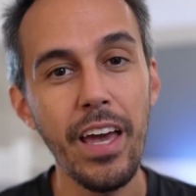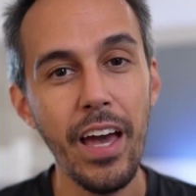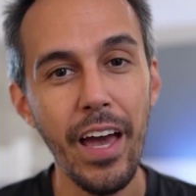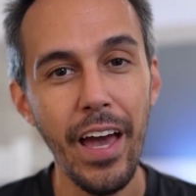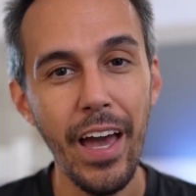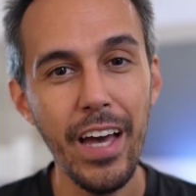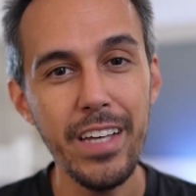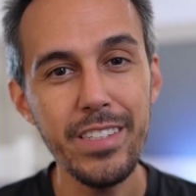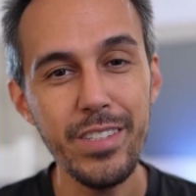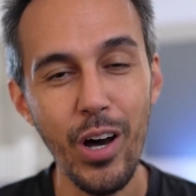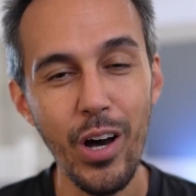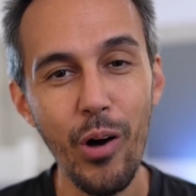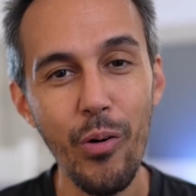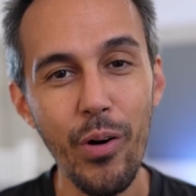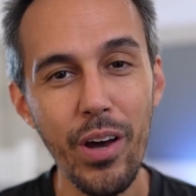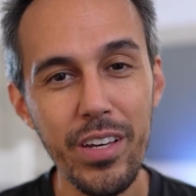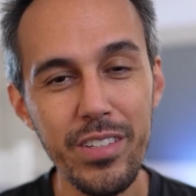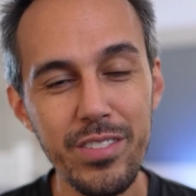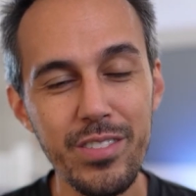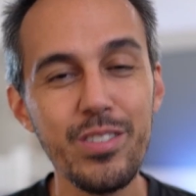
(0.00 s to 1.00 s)
As
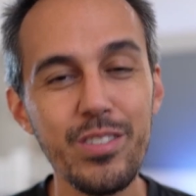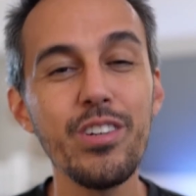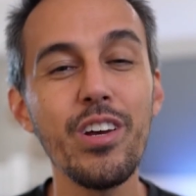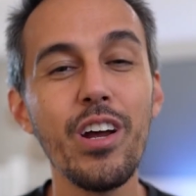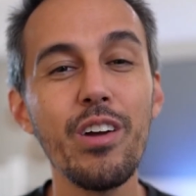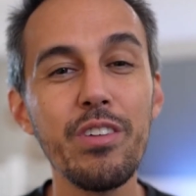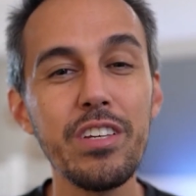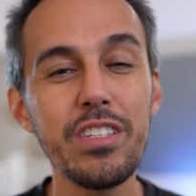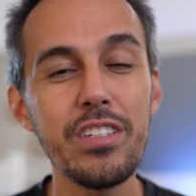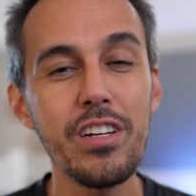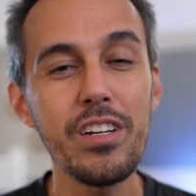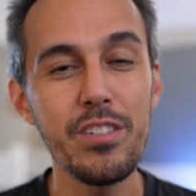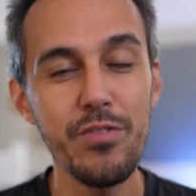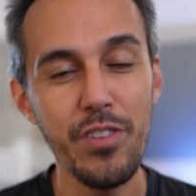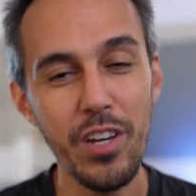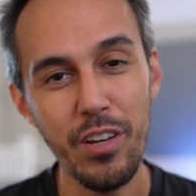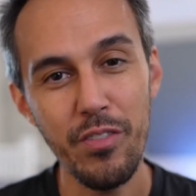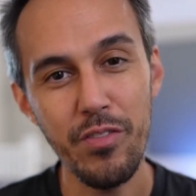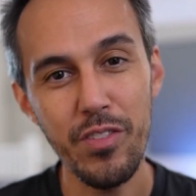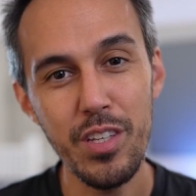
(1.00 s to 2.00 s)
always, do your own research,
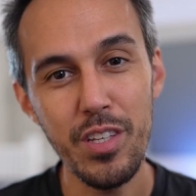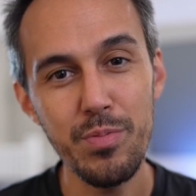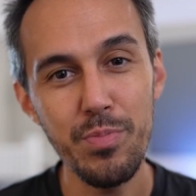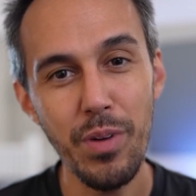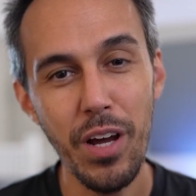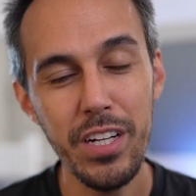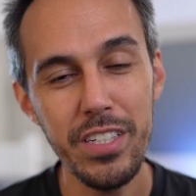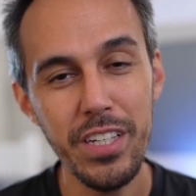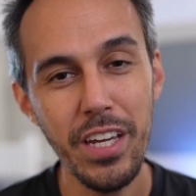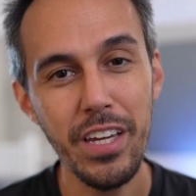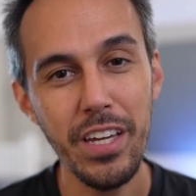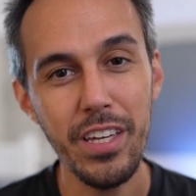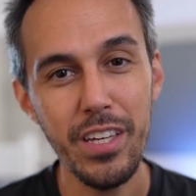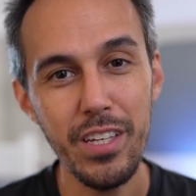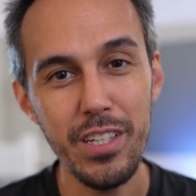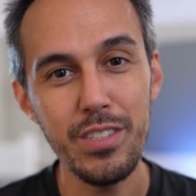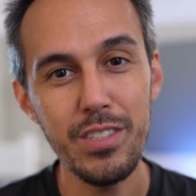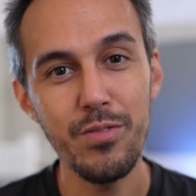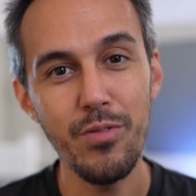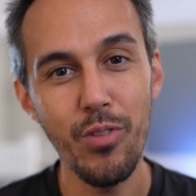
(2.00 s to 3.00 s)
figure out if this project
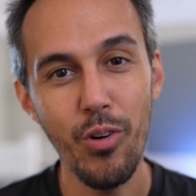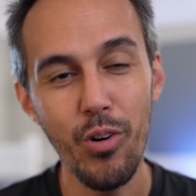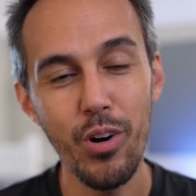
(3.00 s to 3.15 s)
is for